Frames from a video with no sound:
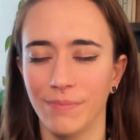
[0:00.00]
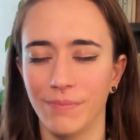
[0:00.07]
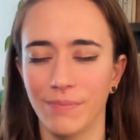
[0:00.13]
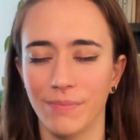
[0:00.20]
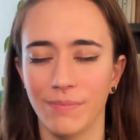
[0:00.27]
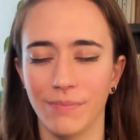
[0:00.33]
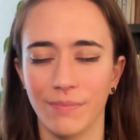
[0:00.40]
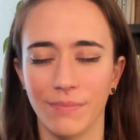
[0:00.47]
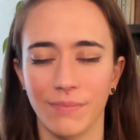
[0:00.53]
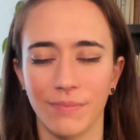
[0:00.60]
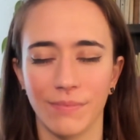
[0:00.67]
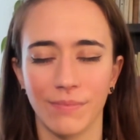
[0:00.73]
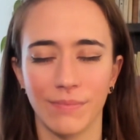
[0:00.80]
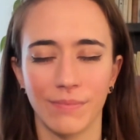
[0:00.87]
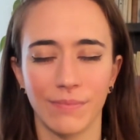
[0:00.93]

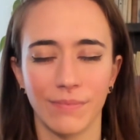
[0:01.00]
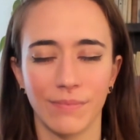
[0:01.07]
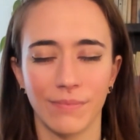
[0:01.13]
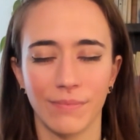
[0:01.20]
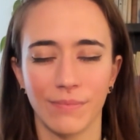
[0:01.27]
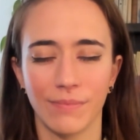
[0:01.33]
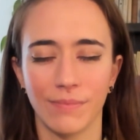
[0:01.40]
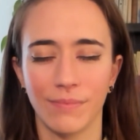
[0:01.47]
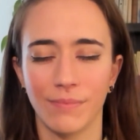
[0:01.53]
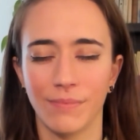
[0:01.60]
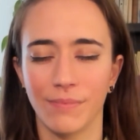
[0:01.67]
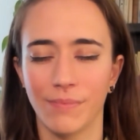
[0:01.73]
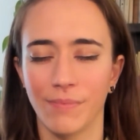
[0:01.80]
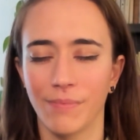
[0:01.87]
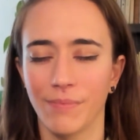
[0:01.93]

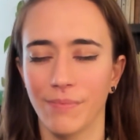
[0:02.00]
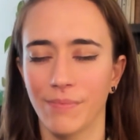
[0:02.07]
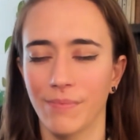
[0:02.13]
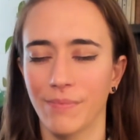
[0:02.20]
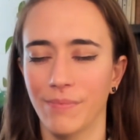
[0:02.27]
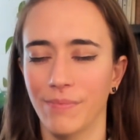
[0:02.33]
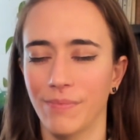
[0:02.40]
(no one is talking)